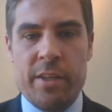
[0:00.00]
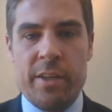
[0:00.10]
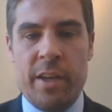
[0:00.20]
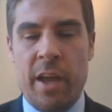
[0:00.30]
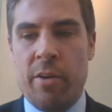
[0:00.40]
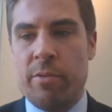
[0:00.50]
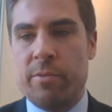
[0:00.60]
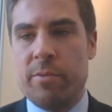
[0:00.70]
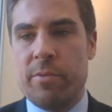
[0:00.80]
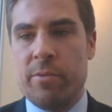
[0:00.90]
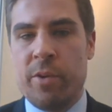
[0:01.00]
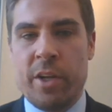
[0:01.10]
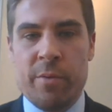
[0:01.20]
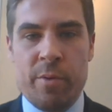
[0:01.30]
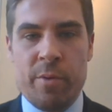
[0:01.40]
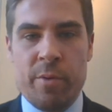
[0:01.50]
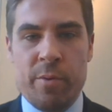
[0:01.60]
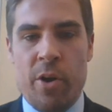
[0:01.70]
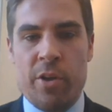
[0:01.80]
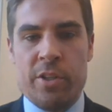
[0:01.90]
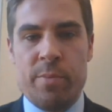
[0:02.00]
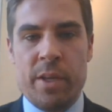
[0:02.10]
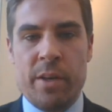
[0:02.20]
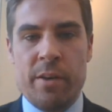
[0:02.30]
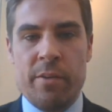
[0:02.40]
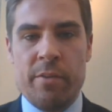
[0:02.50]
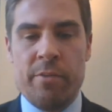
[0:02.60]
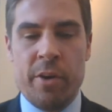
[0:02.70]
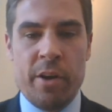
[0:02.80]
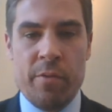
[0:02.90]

Now, Ranking Member McCall has been